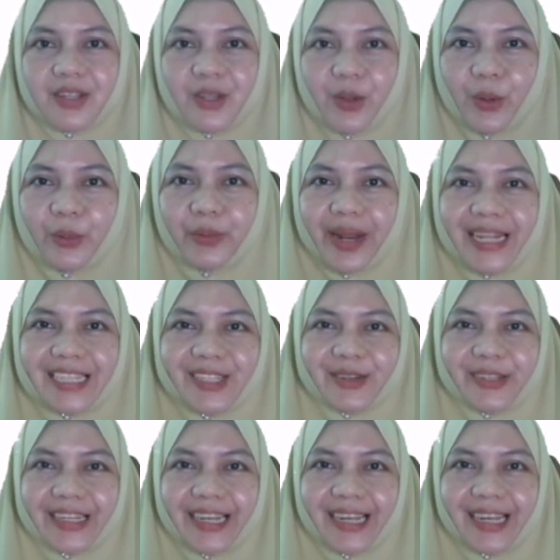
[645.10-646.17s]
Alright
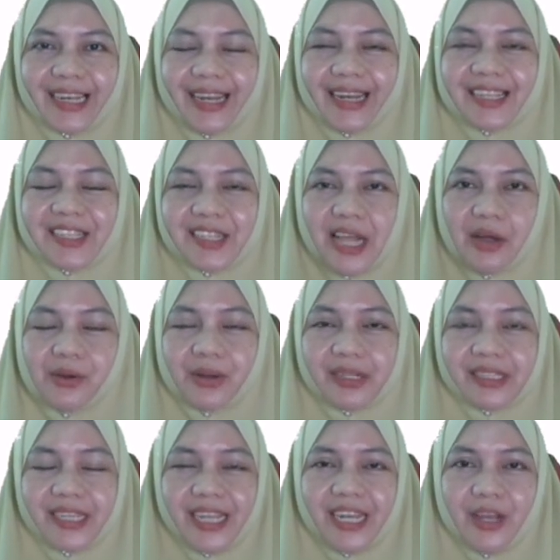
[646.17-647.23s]
student, let us now
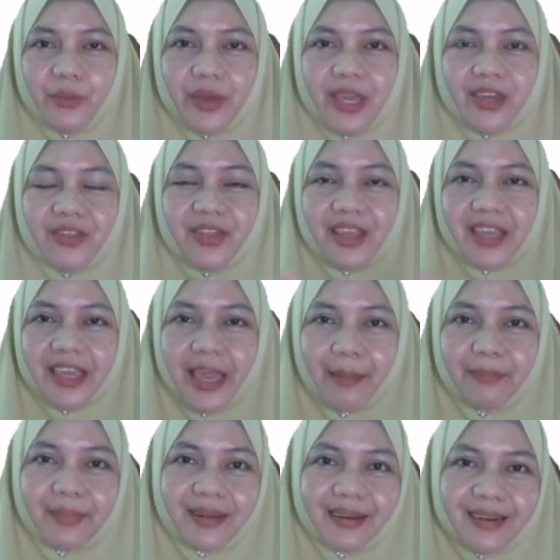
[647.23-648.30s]
continue with
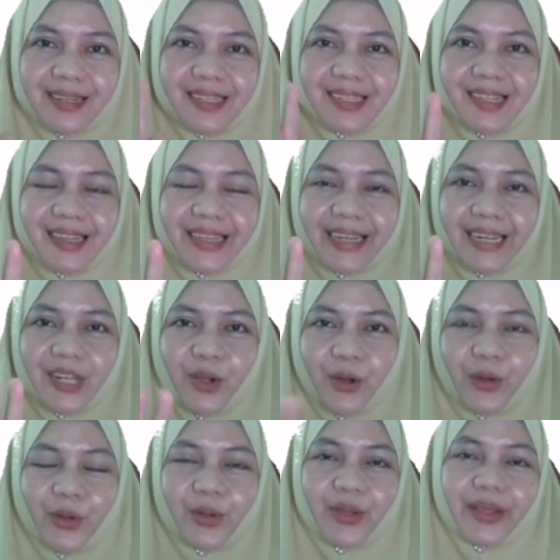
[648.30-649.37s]
Kepler's third
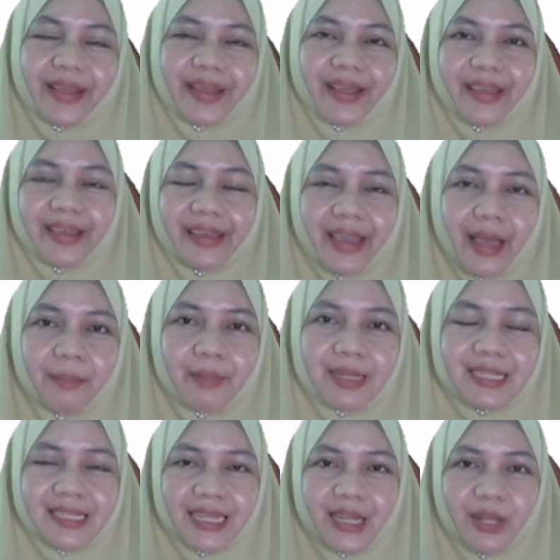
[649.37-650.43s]
law. Kepler's
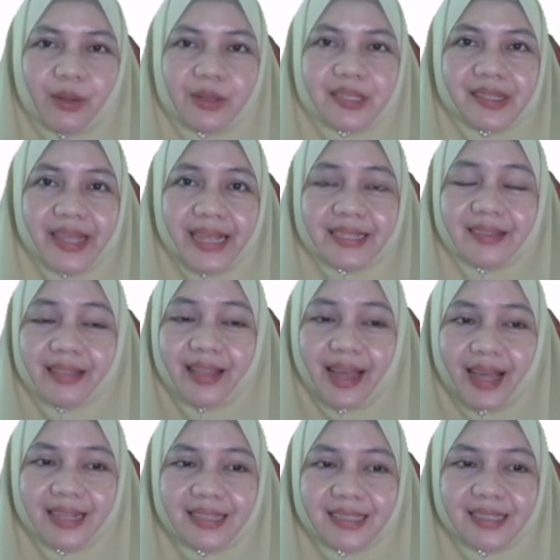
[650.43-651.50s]
third law states
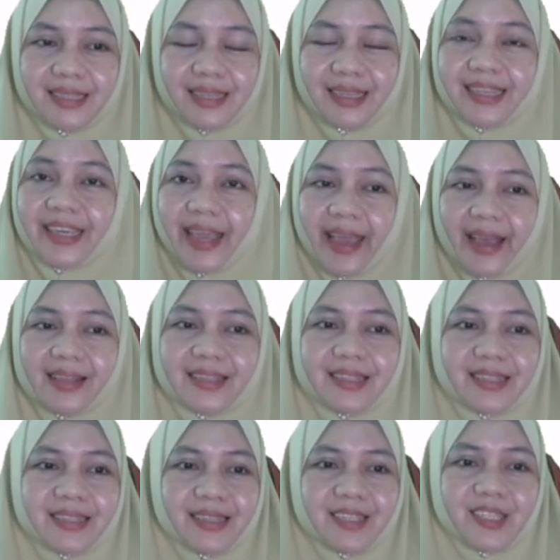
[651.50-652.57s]
that,
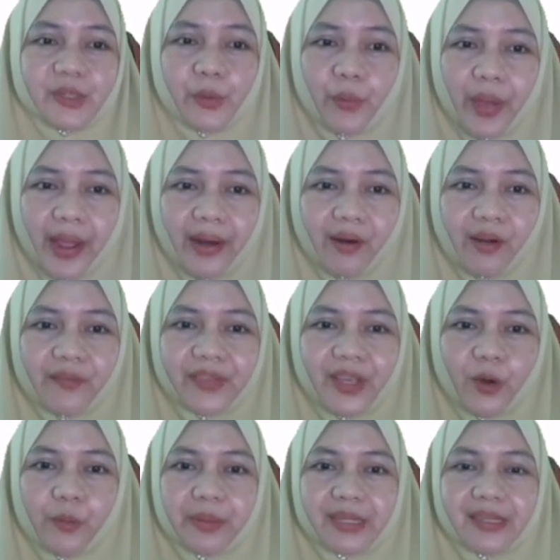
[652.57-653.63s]
yes, the square of the
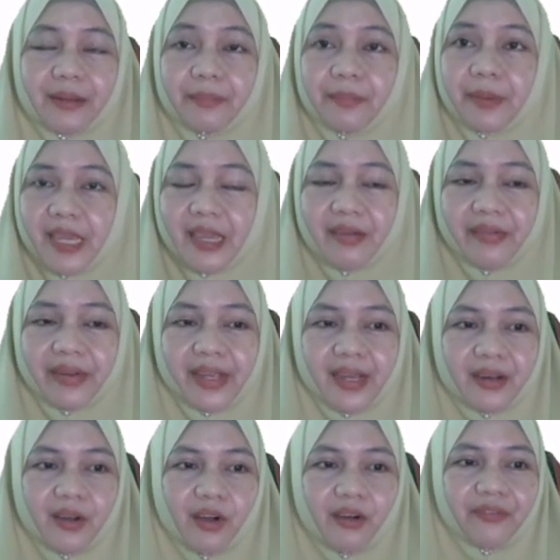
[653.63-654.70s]
orbital
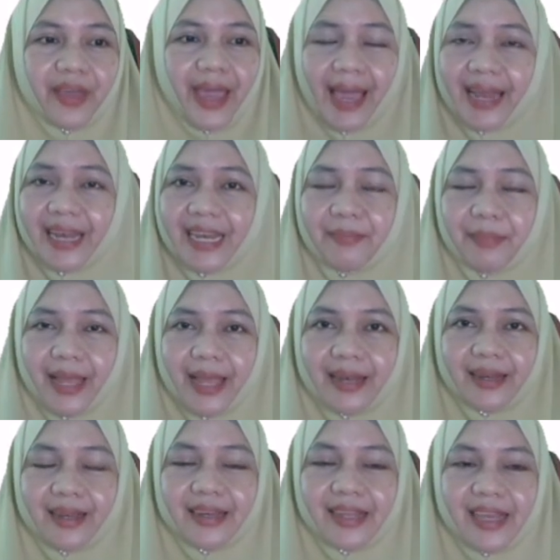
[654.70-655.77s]
period of any
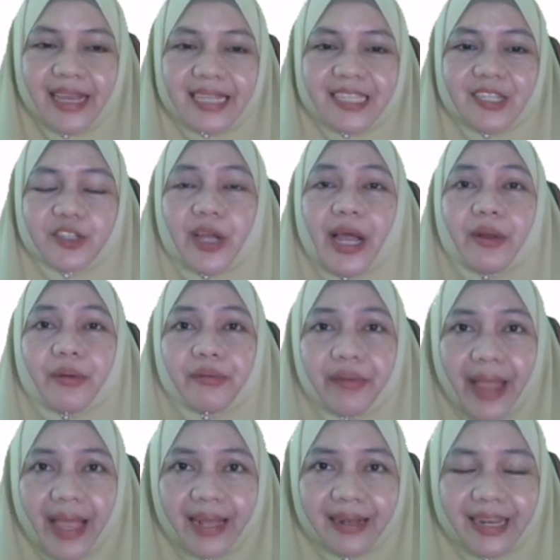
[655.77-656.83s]
planet is
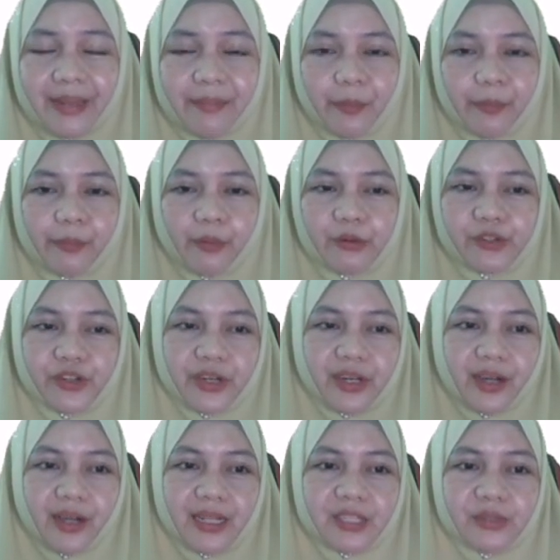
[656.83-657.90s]
directly
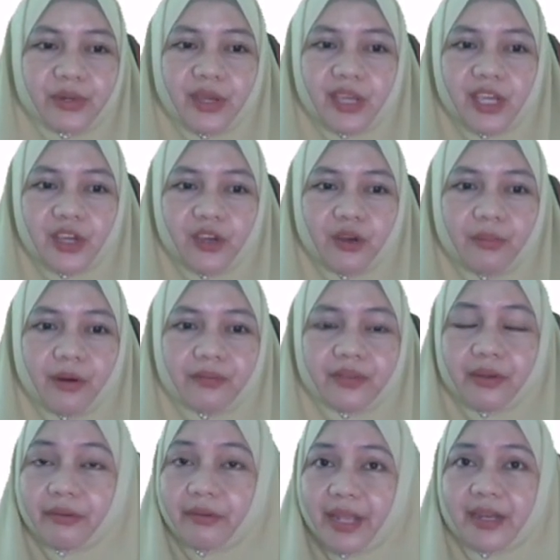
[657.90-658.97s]
proportional to the cube of
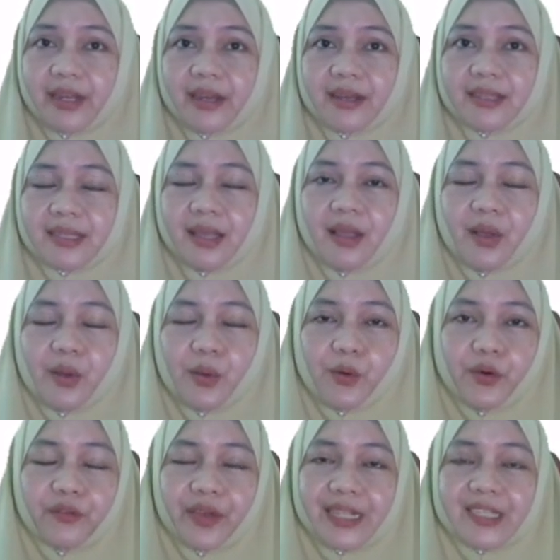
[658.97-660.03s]
the radius
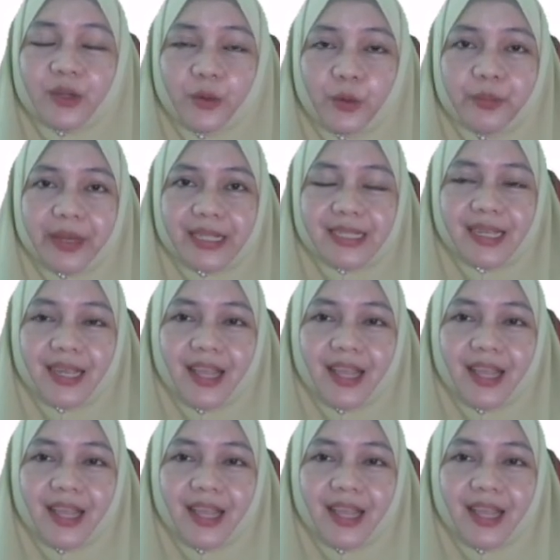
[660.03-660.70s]
of its orbit,